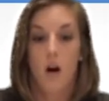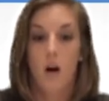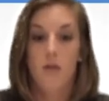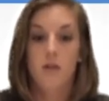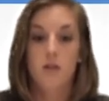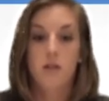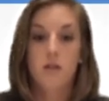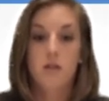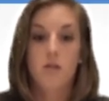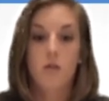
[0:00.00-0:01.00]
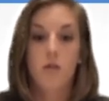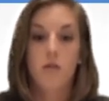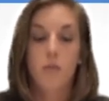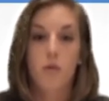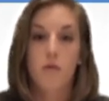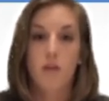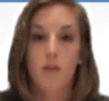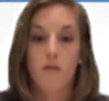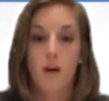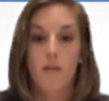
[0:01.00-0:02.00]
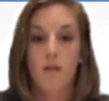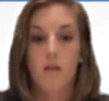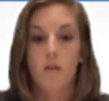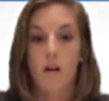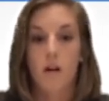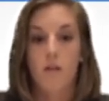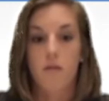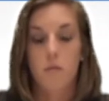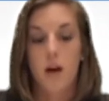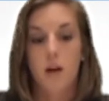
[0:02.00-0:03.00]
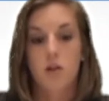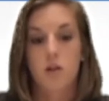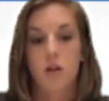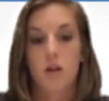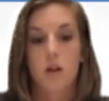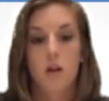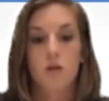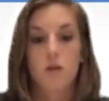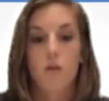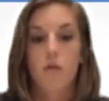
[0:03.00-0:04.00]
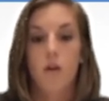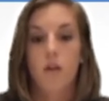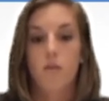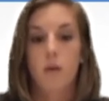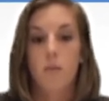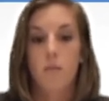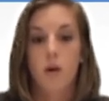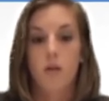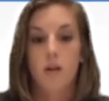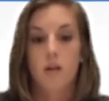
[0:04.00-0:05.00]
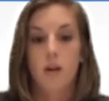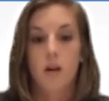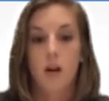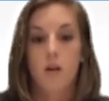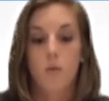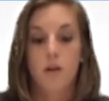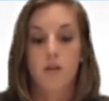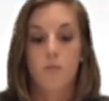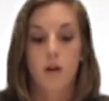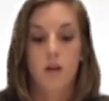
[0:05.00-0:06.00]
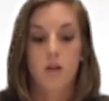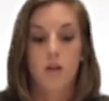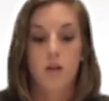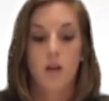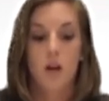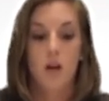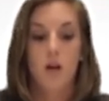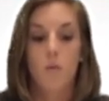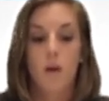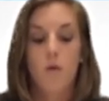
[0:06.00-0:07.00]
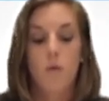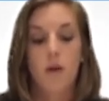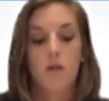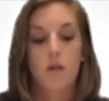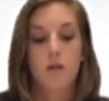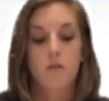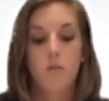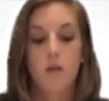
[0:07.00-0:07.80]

on their season goal of improving the 500 record from last year. So far, they beat Marlington and West Branch. In week one, Crestwood